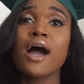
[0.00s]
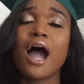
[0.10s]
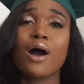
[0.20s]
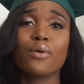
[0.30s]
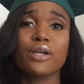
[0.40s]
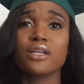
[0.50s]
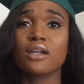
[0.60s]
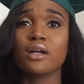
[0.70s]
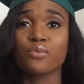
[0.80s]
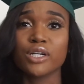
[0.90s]
I would
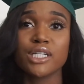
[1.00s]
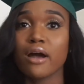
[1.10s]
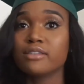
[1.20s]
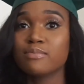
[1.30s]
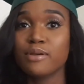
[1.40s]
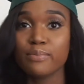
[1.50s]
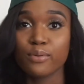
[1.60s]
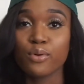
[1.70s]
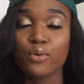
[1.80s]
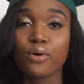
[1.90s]
reach out to
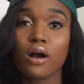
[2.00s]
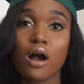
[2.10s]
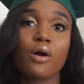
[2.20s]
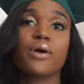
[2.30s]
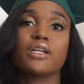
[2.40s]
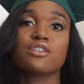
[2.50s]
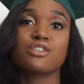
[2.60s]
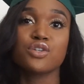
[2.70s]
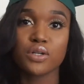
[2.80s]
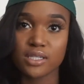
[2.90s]
people who are already
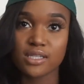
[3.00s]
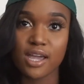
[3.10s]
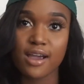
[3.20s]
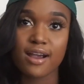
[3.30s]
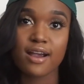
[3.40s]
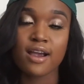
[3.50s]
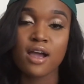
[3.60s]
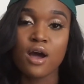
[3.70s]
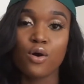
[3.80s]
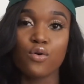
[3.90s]
students there,
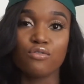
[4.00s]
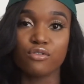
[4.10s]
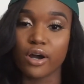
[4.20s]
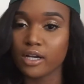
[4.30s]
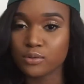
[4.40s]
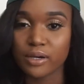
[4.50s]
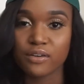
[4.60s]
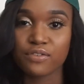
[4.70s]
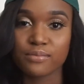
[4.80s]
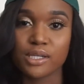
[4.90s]
who've
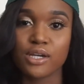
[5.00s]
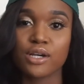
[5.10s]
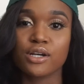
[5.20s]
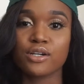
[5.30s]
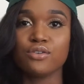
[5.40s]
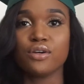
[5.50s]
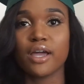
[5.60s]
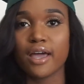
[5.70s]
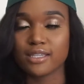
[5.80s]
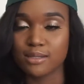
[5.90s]
graduated from there. You can
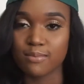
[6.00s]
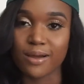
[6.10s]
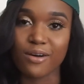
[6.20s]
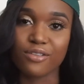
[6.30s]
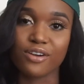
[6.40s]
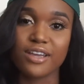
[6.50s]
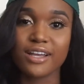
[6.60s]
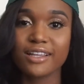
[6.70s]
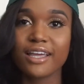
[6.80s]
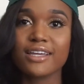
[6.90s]
ask them about their
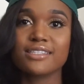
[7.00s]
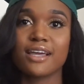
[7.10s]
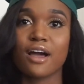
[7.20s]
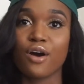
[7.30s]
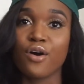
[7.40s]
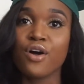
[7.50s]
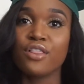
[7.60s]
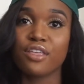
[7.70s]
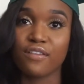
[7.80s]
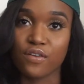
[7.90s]
NCLEX and how
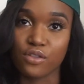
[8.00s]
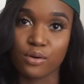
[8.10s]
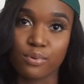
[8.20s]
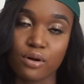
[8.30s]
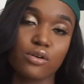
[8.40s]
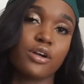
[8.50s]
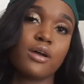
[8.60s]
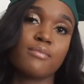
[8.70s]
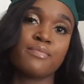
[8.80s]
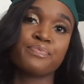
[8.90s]
they felt their
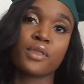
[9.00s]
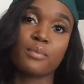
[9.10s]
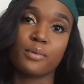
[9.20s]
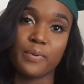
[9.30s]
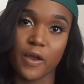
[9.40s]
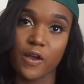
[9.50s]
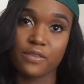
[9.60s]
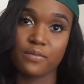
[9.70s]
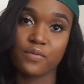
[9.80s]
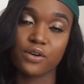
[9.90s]
program prepared
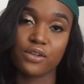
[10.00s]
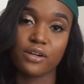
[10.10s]
them for their